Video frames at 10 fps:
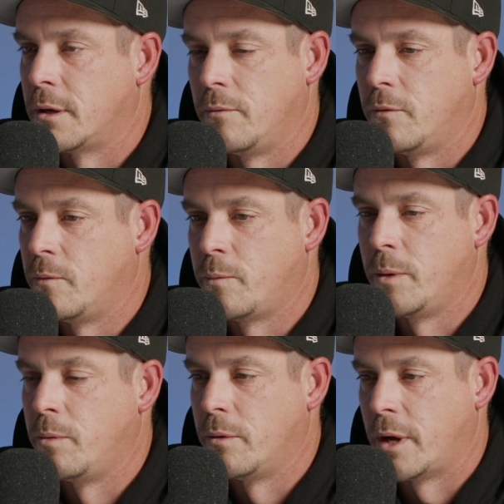if,
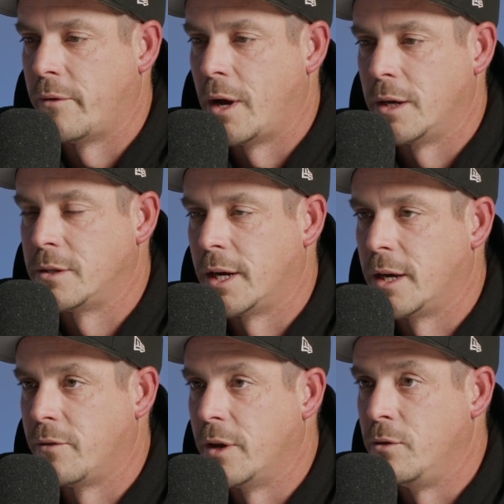people would have a heart attack
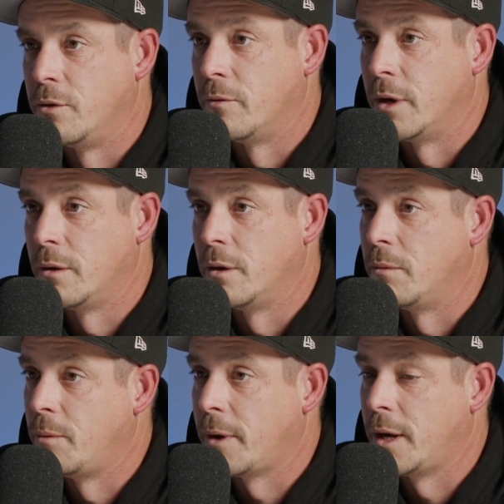if they knew the rent that
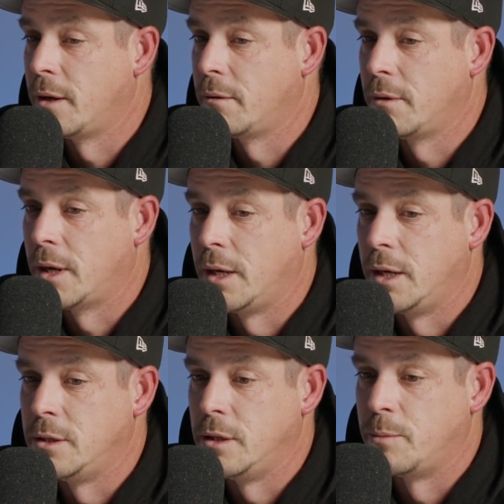we pay at, at
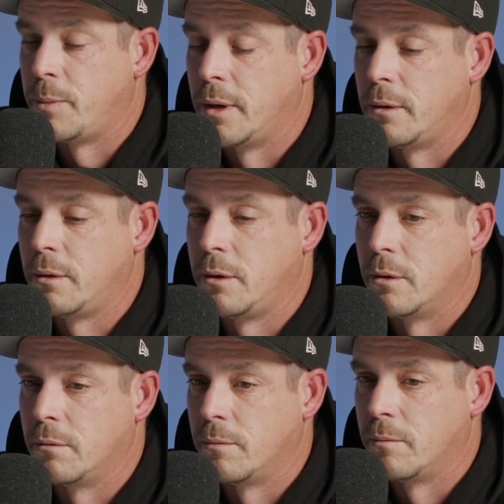Easey's, but, you
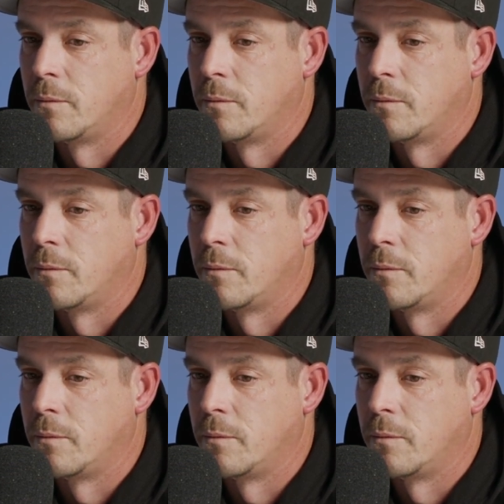know,